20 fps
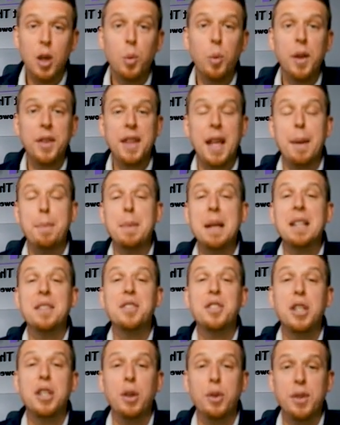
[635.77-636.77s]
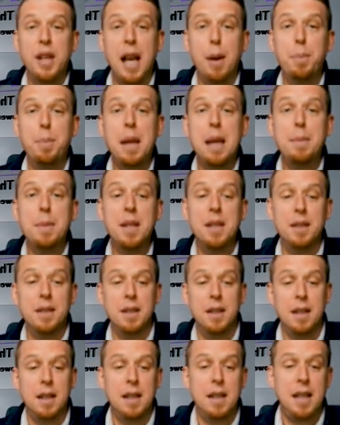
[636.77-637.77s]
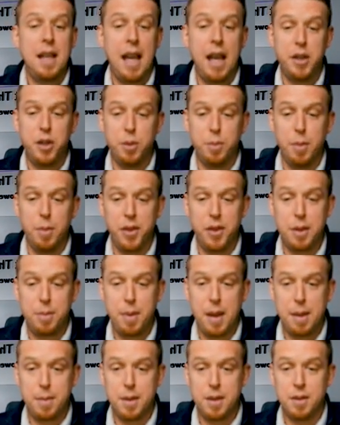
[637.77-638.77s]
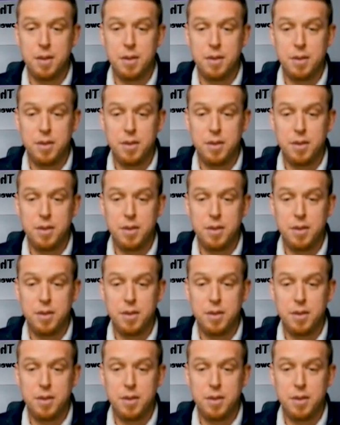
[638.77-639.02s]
what that means to your down payment and your monthly payment.